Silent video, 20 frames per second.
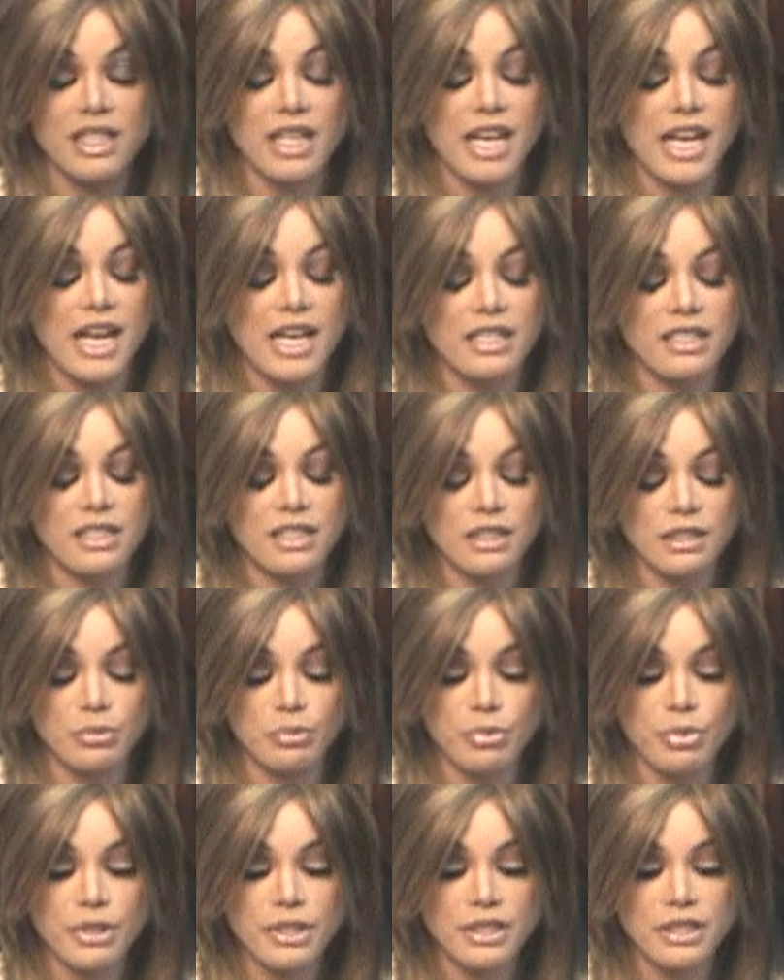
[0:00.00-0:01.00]
I had to
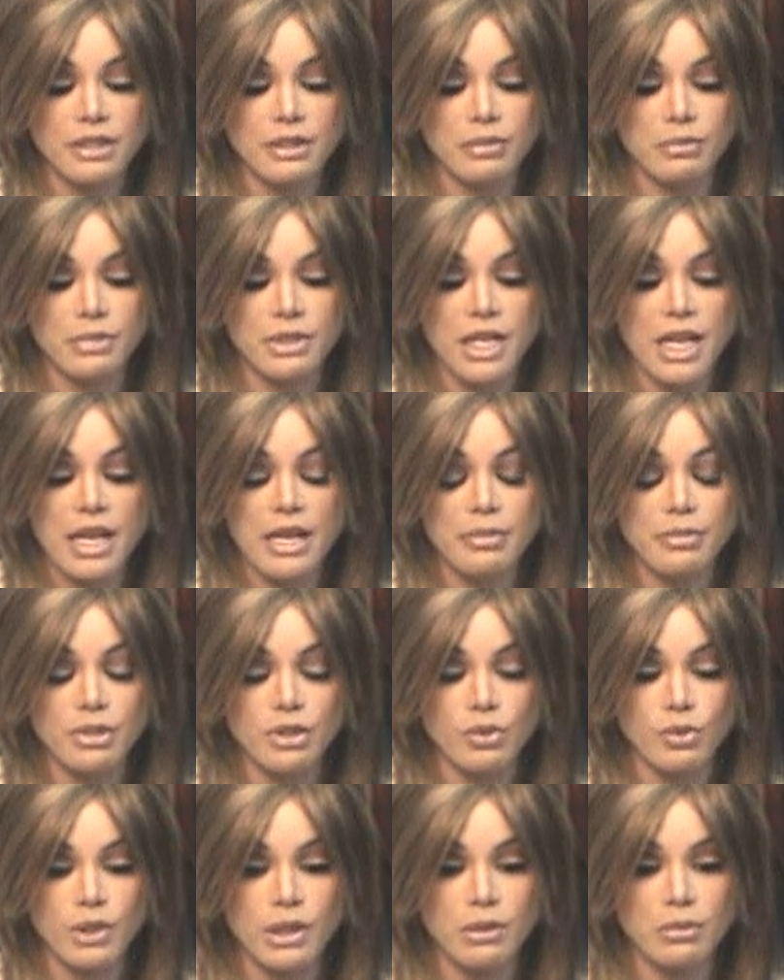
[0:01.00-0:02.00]
put some time
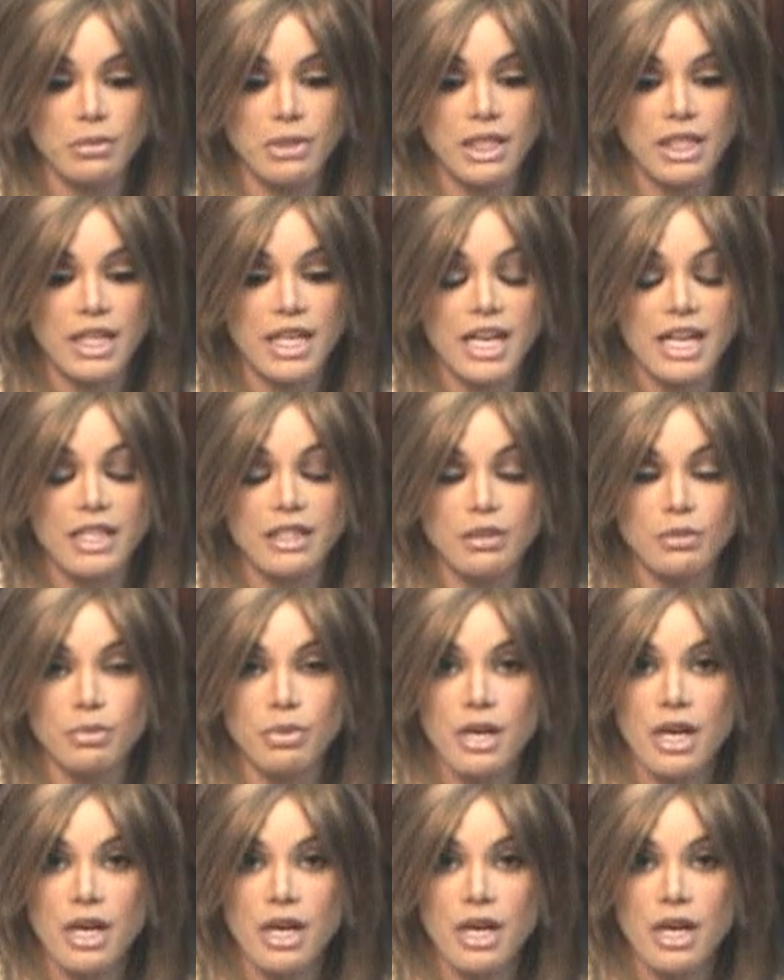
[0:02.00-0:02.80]
between me and the